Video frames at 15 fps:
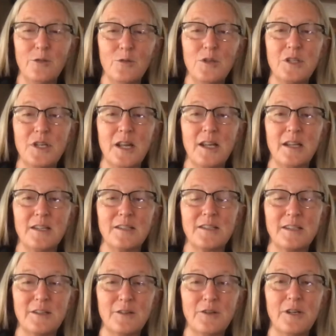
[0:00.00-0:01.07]
the reason I
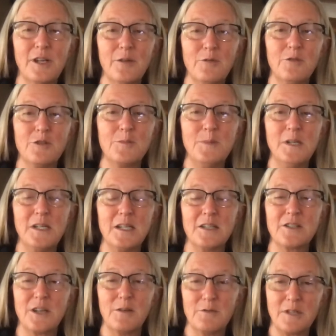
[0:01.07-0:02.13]
considered it was
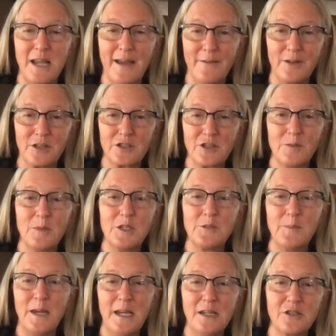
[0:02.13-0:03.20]
because I was having so
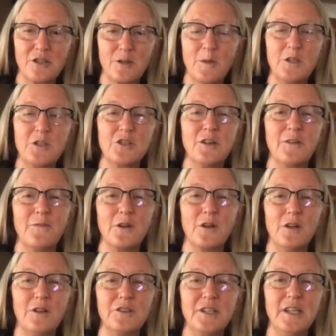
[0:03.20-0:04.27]
much pain, so much
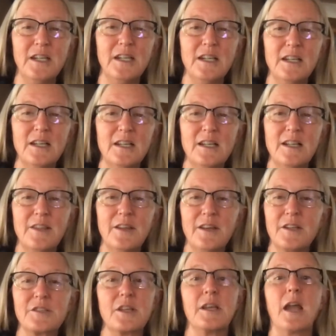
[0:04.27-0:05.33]
difficulty,
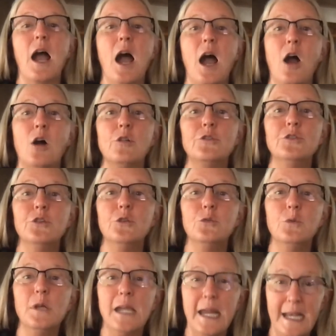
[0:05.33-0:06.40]
that it's like, I'll
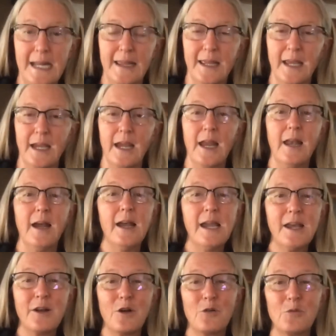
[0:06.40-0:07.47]
do anything. And I
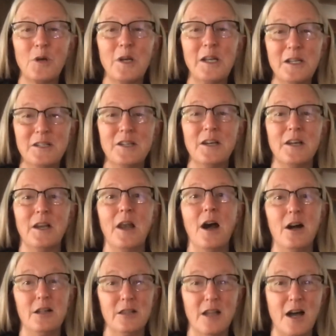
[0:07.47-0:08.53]
had already done
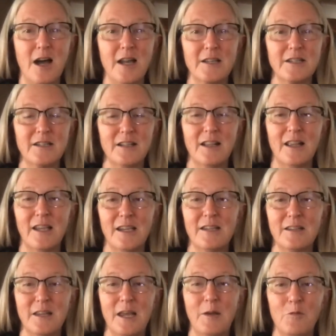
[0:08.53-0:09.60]
a lot. Like
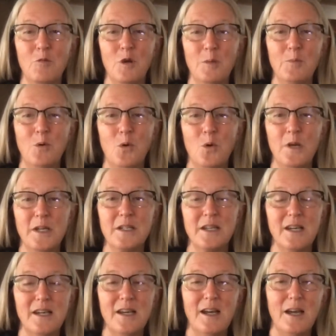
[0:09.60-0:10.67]
at one point,
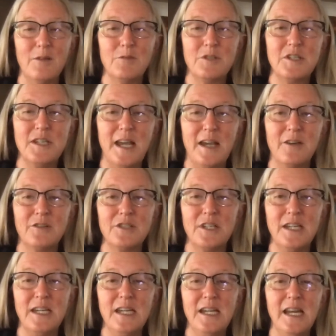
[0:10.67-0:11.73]
I was down
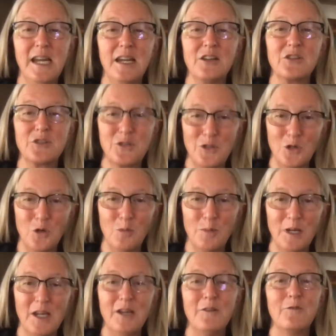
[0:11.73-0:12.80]
to eating
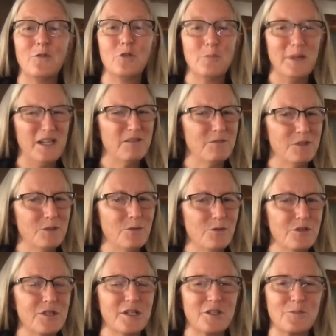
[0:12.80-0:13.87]
soup for about,
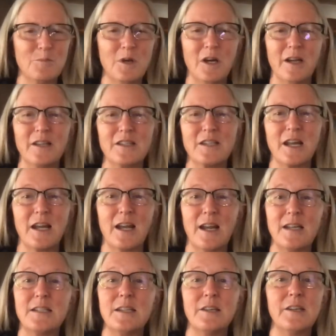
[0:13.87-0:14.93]
6 months. And I got
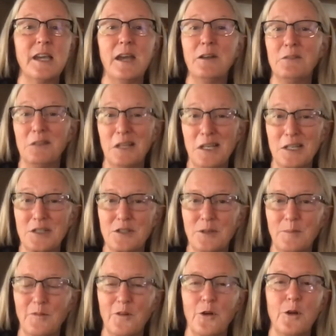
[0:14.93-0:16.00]
to tell you, I don't like
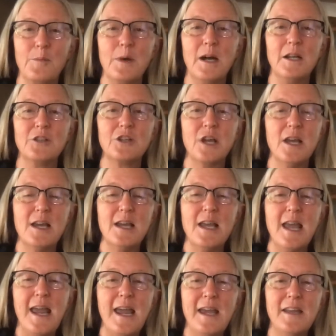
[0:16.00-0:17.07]
soup very much.
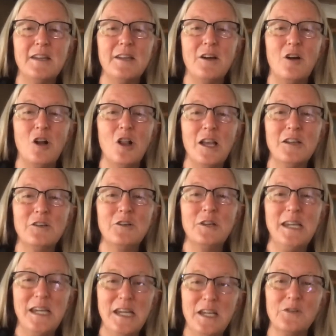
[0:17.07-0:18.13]
And all I
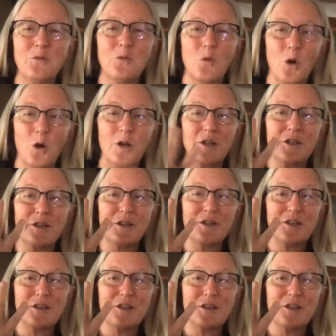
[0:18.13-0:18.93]
could eat were